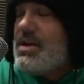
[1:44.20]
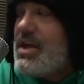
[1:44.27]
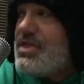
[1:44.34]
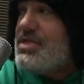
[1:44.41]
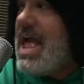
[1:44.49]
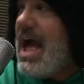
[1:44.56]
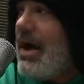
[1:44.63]

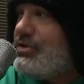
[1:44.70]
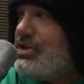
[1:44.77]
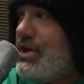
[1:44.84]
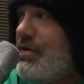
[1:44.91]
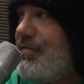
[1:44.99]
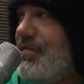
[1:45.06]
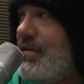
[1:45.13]
Mm-hmm. Now, do
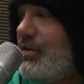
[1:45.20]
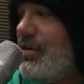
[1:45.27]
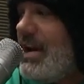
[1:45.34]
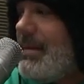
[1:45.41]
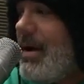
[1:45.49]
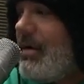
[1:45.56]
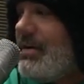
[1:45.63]
you feel good
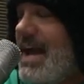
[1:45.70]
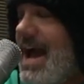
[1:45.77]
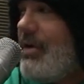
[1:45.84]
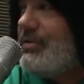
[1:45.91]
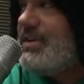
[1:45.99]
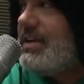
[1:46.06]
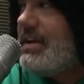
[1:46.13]
about
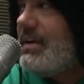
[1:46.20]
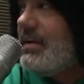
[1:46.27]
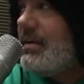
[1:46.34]
counting?